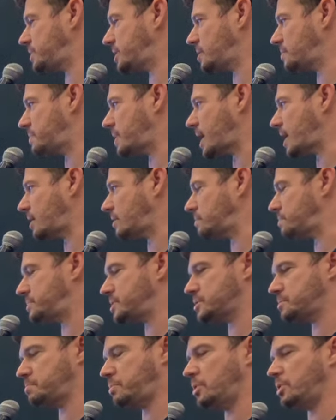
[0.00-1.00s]
been about
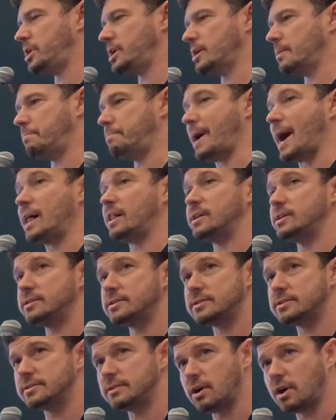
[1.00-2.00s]
just putting a
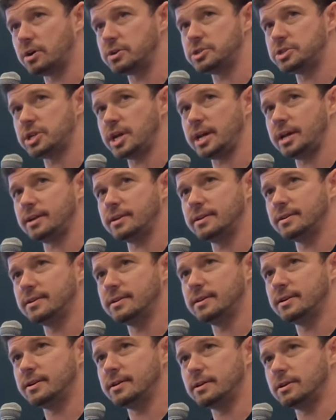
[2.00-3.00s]
balance on chain.
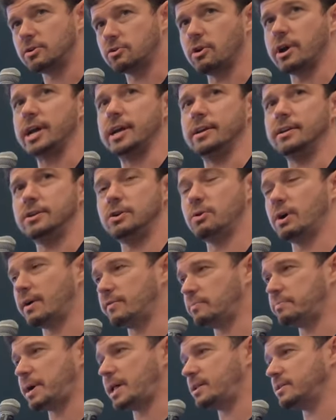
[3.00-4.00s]
Great, you have
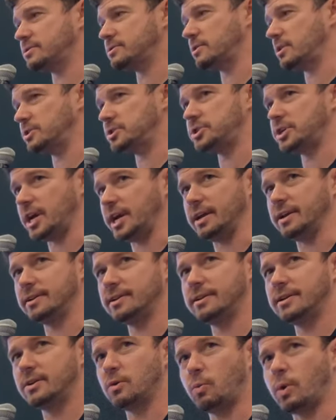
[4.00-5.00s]
a balance on chain.
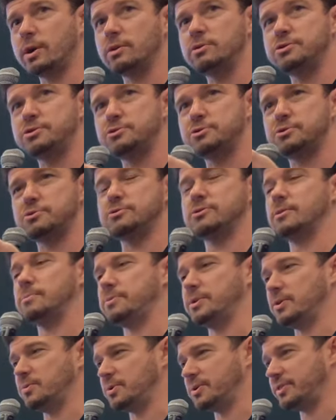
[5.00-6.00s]
Why don't you do
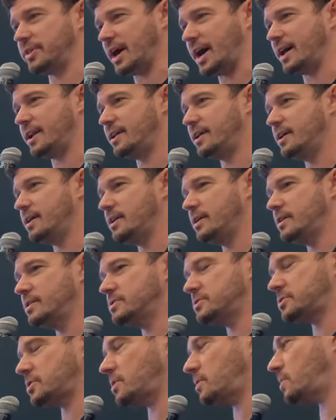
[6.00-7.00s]
something with that?
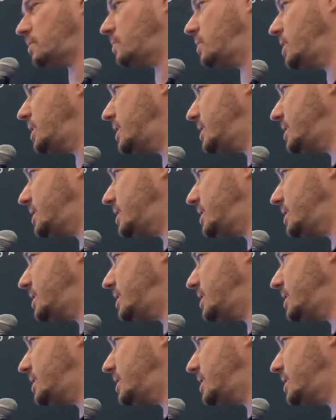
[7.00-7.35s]
So